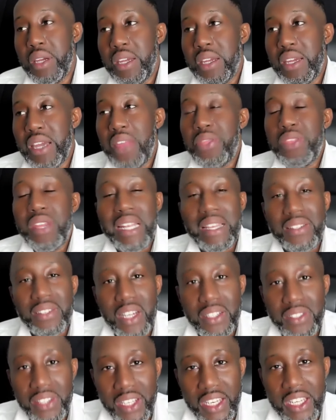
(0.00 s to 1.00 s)
And then I
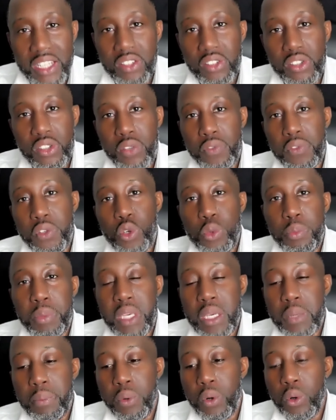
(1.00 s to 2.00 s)
started to interview
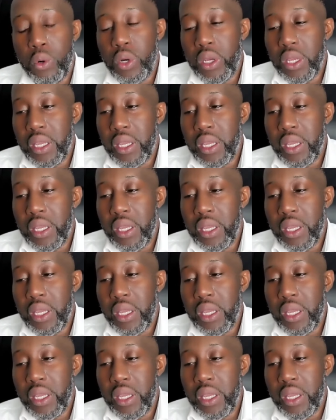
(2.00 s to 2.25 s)
people,